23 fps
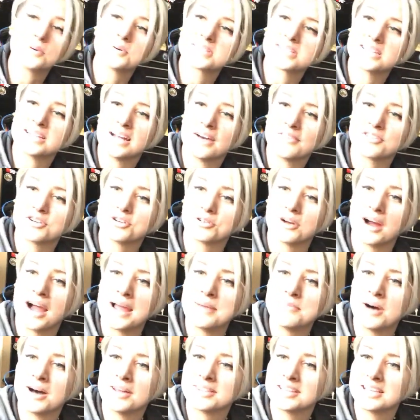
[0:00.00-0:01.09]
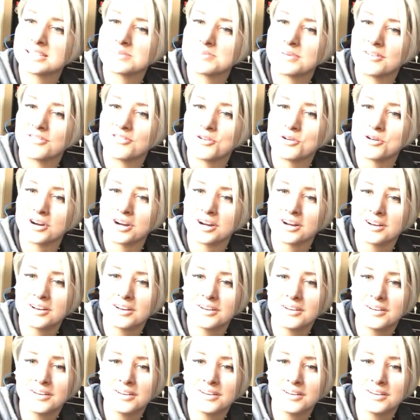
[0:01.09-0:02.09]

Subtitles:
there was enough grime on these before.